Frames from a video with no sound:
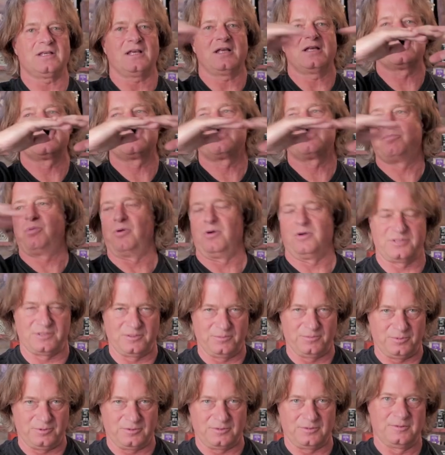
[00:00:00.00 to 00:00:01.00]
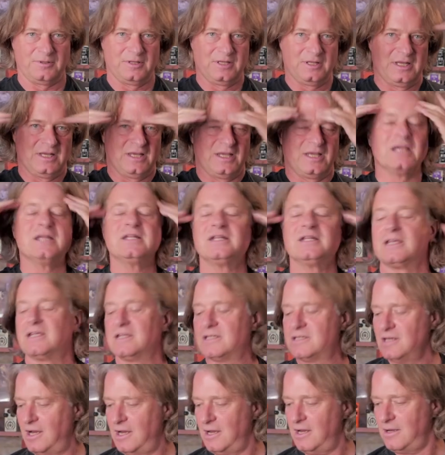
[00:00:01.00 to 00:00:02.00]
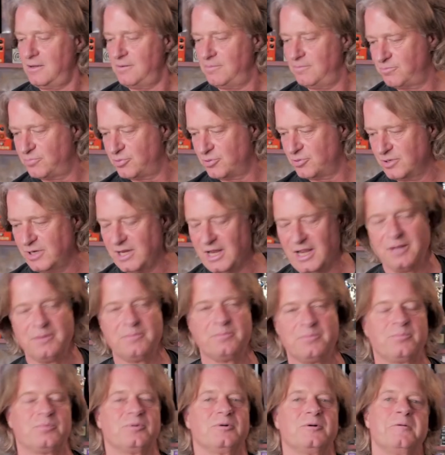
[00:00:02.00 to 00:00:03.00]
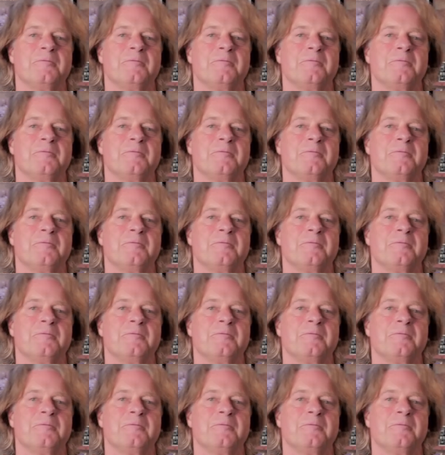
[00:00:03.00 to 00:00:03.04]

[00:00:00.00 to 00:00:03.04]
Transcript: as possible. In a guitar preamp,